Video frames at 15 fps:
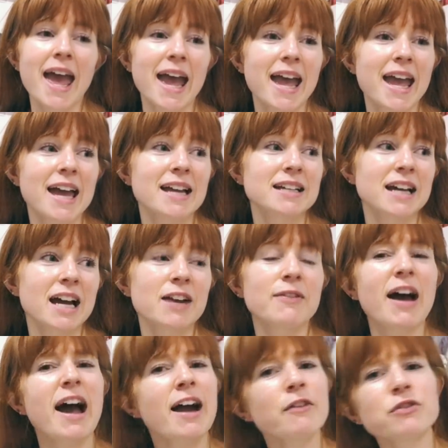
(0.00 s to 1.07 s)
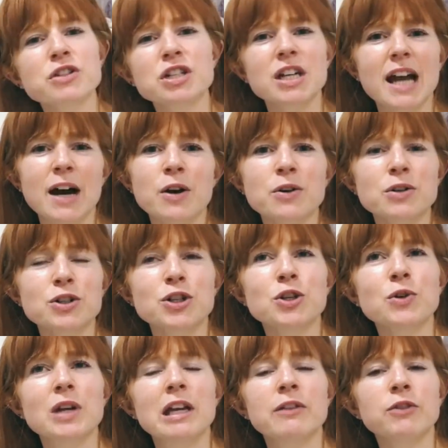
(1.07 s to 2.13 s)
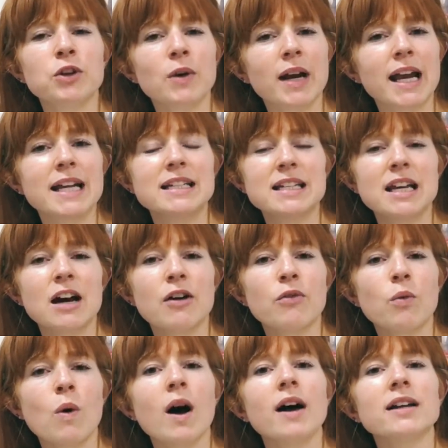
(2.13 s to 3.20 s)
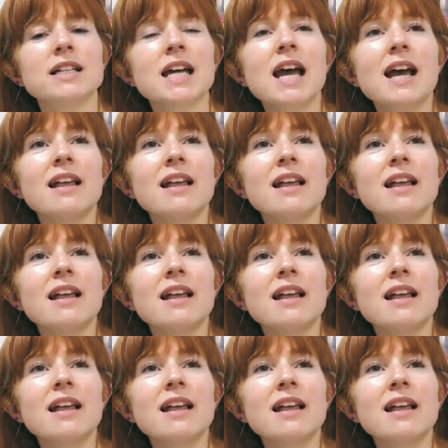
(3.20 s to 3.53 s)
and kind of average it out to give you an idea of what